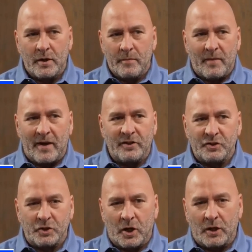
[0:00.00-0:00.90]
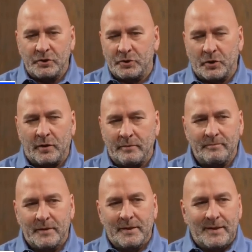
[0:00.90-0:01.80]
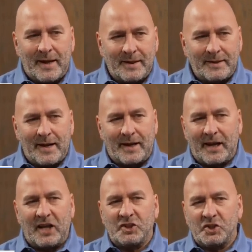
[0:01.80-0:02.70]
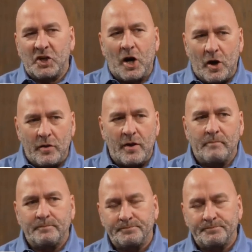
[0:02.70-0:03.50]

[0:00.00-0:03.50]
by the judge, so that I can't share them,